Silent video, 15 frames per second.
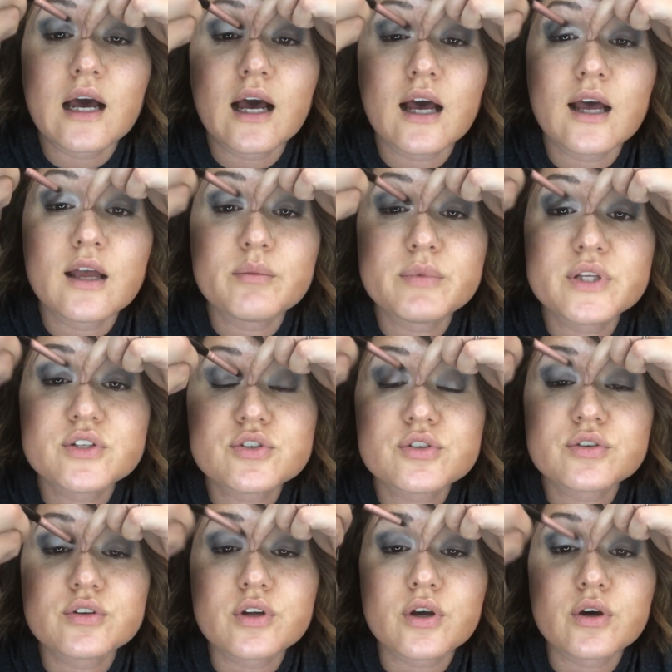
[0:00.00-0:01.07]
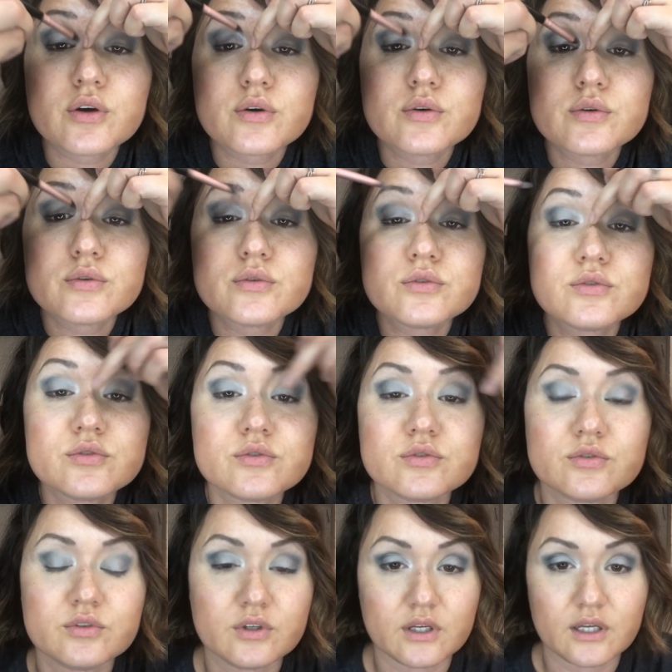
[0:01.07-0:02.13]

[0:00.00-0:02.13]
eye meets your nose.